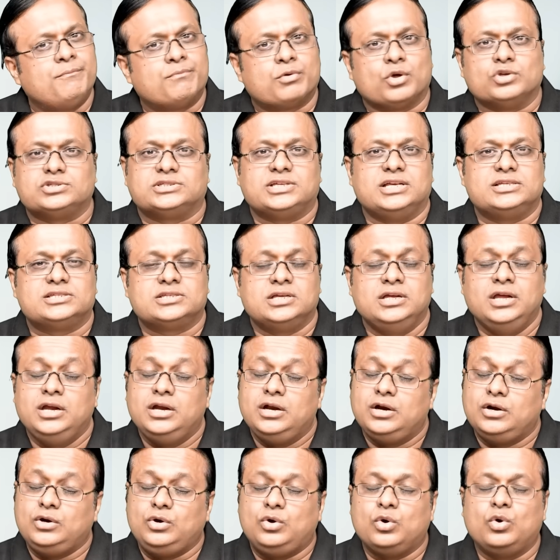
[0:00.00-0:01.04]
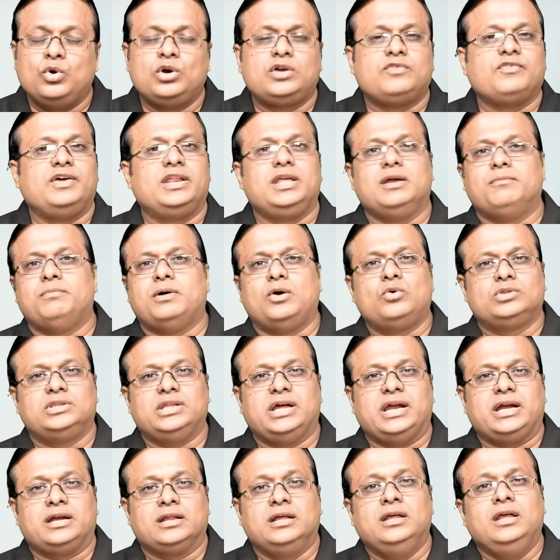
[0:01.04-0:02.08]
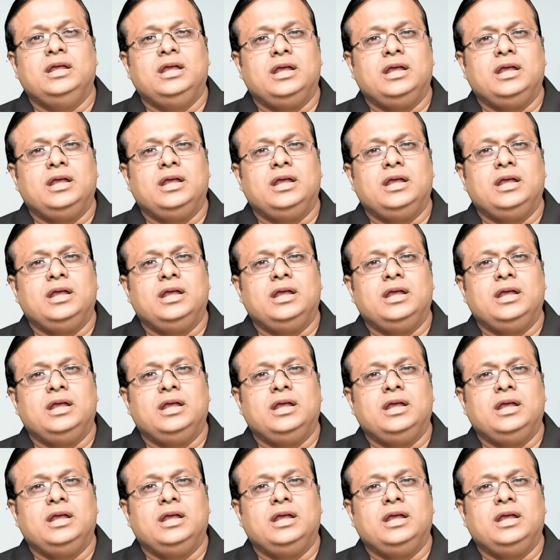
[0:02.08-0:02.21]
process. Don't worry about that.